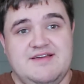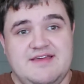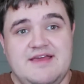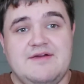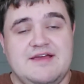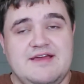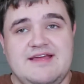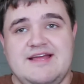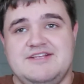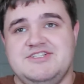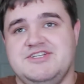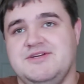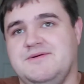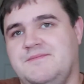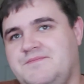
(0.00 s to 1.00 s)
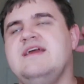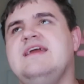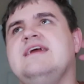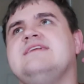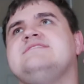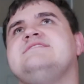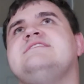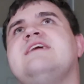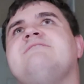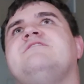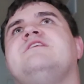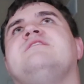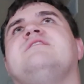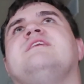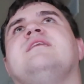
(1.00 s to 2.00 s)
It could get you. It's
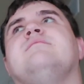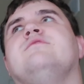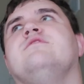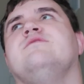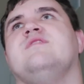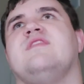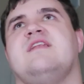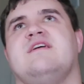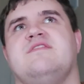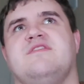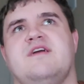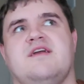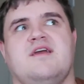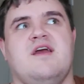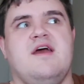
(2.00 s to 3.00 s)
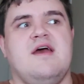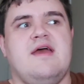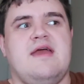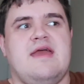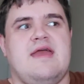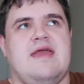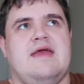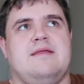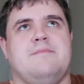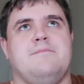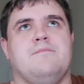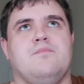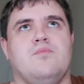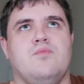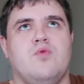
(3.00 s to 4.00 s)
definitely a movie that I think in
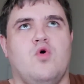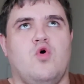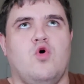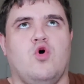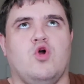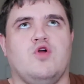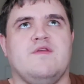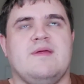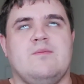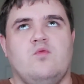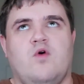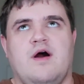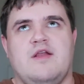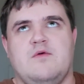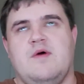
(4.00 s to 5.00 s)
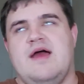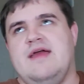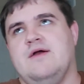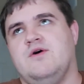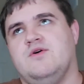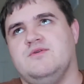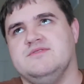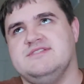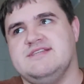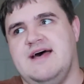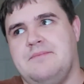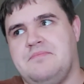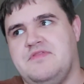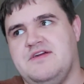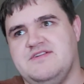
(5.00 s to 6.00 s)
more than one way holds
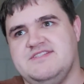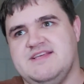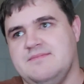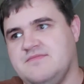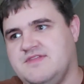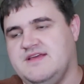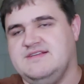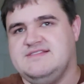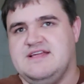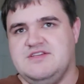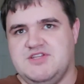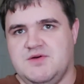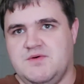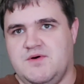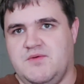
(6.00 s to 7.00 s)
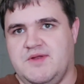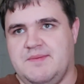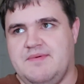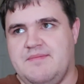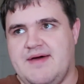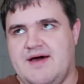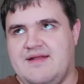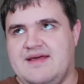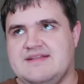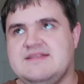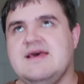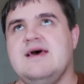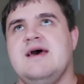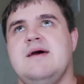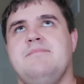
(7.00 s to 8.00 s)
up. There's some things that don't hold up about it,
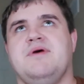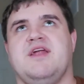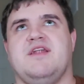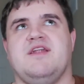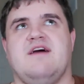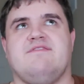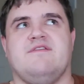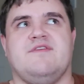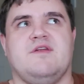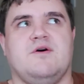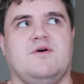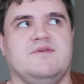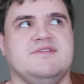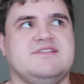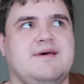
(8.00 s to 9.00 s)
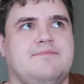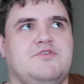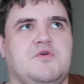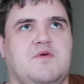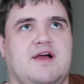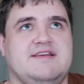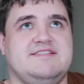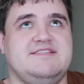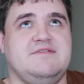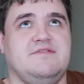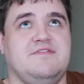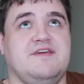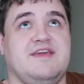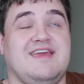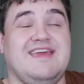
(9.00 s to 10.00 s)
but enough of it holds up to where I still
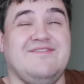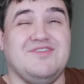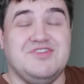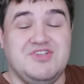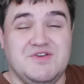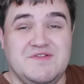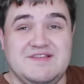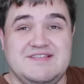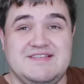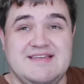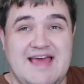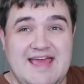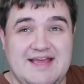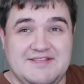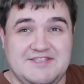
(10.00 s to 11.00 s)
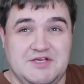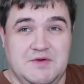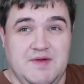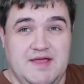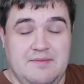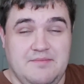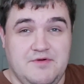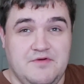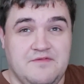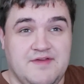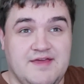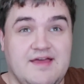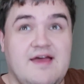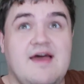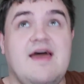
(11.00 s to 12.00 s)
think even to this day it's a great
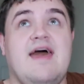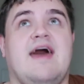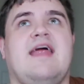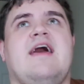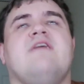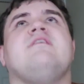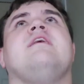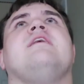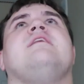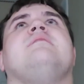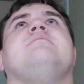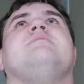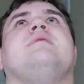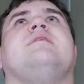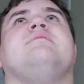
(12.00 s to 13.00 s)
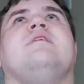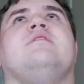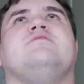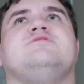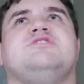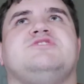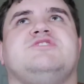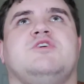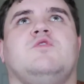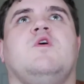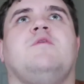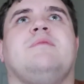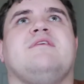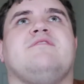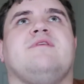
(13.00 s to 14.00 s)
movie. And I'll just to
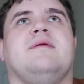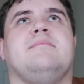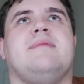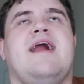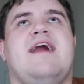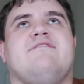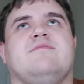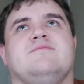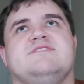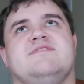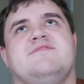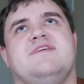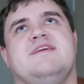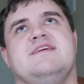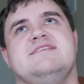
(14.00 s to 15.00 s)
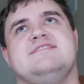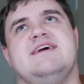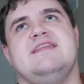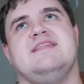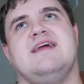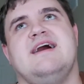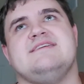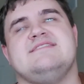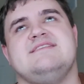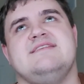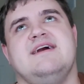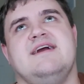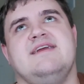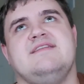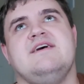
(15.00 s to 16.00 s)
quote my friend Matt from something he said last
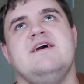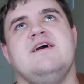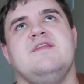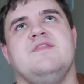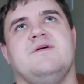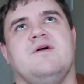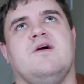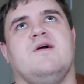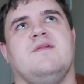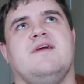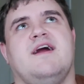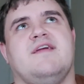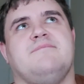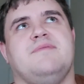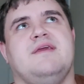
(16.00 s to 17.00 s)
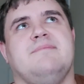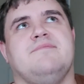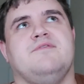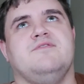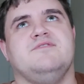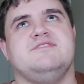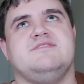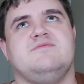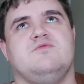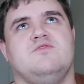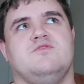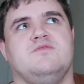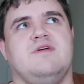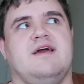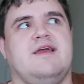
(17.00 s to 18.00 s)
night, there are a lot of people who
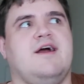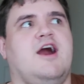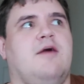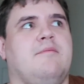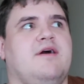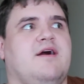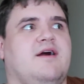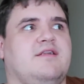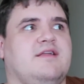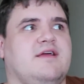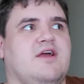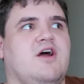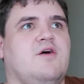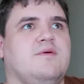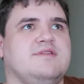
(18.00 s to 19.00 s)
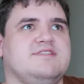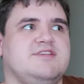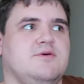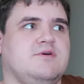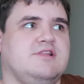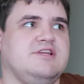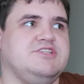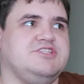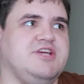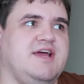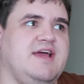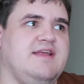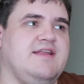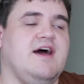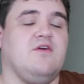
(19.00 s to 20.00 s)
will like comment on like, oh, it's so
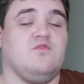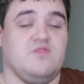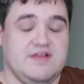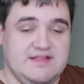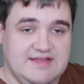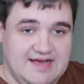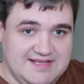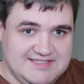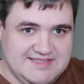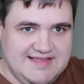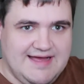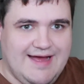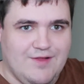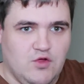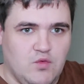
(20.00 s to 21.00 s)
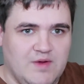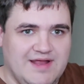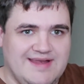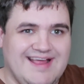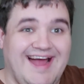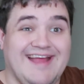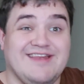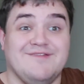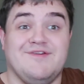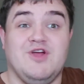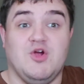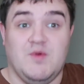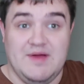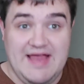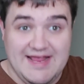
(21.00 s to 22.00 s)
cliche, not realizing that Halloween kind of
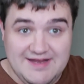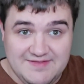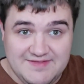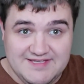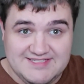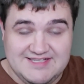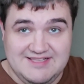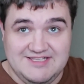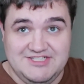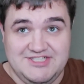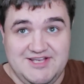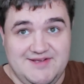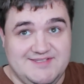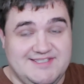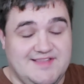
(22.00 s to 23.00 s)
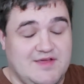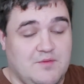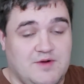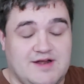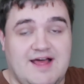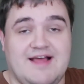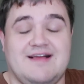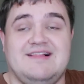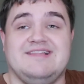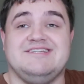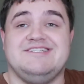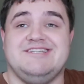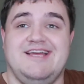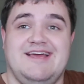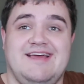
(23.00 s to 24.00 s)
created these cliches, so they were not
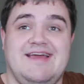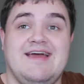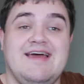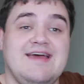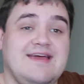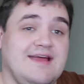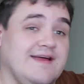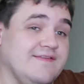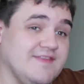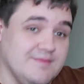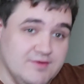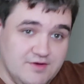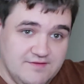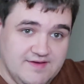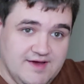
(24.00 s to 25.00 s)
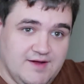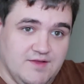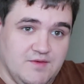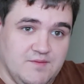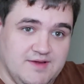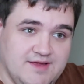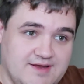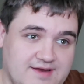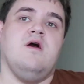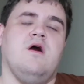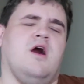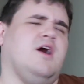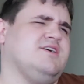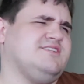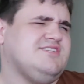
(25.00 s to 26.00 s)
cliche in the movie Halloween.
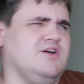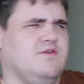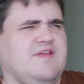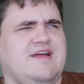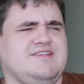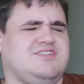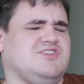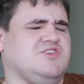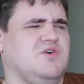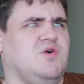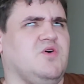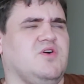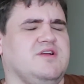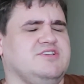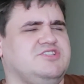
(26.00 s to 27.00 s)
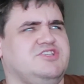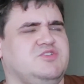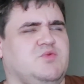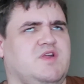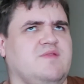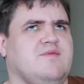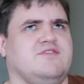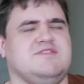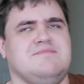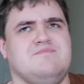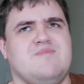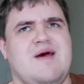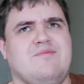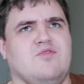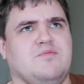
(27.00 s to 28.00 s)
Also, that score is just one of the most
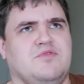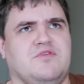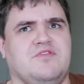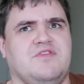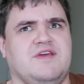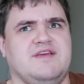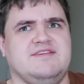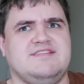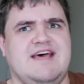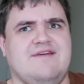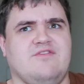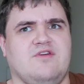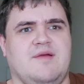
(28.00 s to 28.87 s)
memorable things ever.